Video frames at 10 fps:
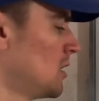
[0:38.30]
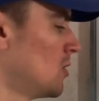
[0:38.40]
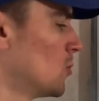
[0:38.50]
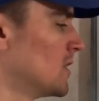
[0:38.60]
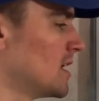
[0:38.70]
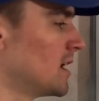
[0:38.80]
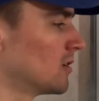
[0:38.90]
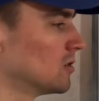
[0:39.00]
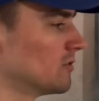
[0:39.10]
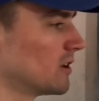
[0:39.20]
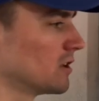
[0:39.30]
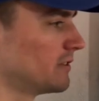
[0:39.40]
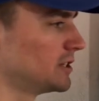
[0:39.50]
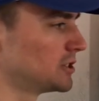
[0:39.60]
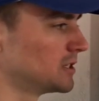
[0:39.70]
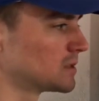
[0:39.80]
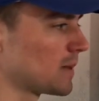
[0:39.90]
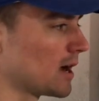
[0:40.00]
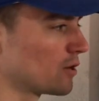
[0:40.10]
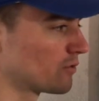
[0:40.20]
When the angle of elevation is
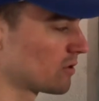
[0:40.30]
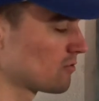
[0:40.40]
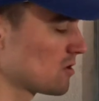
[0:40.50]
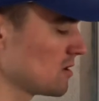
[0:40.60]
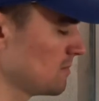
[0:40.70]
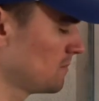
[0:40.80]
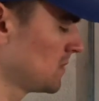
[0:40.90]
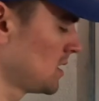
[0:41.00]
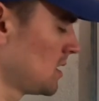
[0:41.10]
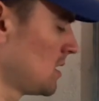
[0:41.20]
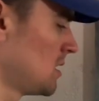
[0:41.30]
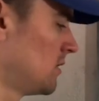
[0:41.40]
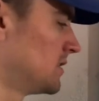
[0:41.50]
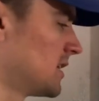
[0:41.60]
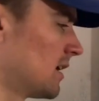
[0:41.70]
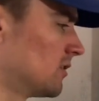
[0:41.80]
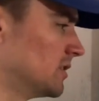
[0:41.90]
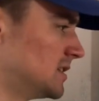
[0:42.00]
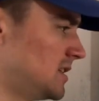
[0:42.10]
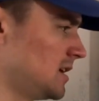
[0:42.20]
pi over 3, this angle
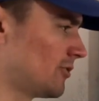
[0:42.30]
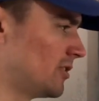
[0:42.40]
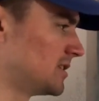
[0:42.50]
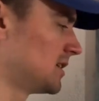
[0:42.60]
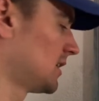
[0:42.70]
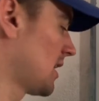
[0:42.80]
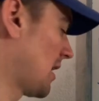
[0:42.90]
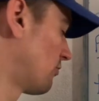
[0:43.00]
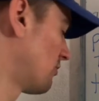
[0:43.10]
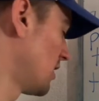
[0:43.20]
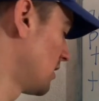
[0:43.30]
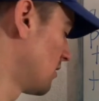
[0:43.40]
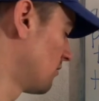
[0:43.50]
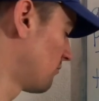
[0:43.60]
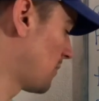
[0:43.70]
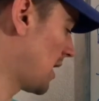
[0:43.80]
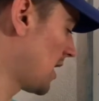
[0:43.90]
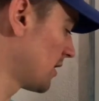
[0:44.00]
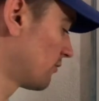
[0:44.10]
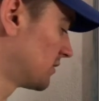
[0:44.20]
is decreasing at a rate of
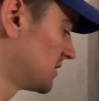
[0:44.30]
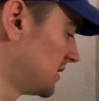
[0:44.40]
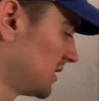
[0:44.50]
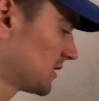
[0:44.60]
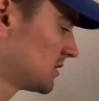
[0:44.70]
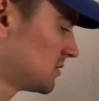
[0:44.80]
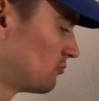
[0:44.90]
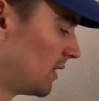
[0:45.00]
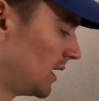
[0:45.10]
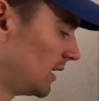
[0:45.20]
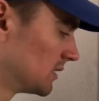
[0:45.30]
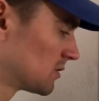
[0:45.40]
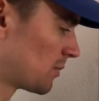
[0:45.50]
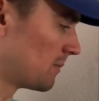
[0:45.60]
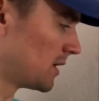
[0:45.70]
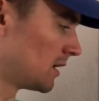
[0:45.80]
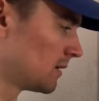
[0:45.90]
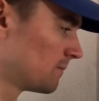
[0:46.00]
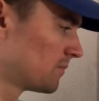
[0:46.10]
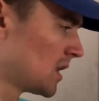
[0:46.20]
pi over 6 radians per
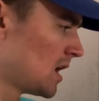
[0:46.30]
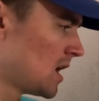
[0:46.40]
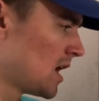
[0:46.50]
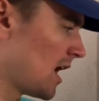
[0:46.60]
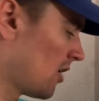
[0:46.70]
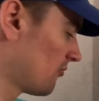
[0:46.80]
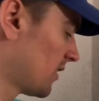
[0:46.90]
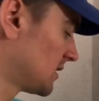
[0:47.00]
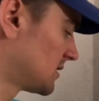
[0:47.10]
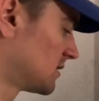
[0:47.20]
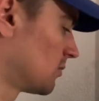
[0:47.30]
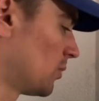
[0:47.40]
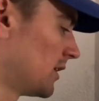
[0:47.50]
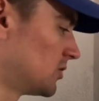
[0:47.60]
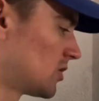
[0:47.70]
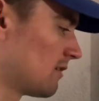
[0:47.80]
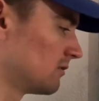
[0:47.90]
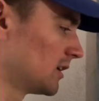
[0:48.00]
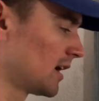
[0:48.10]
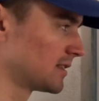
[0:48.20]
minute. How fast is the plane
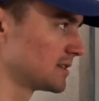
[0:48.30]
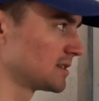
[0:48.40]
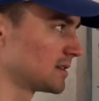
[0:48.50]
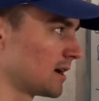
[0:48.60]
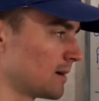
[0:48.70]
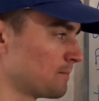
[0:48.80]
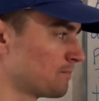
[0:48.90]
traveling at this time?